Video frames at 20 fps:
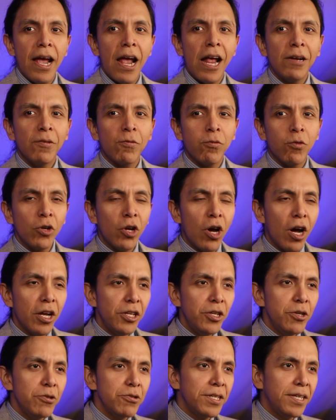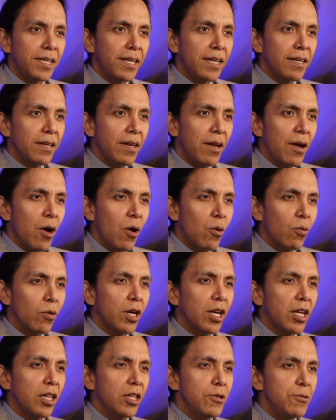And if we're not using it,
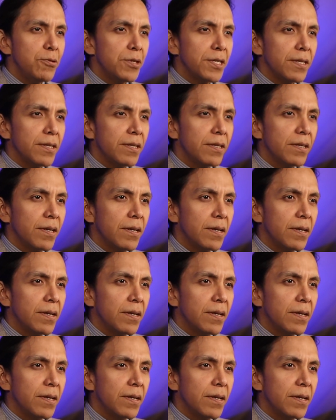we're going to lose it.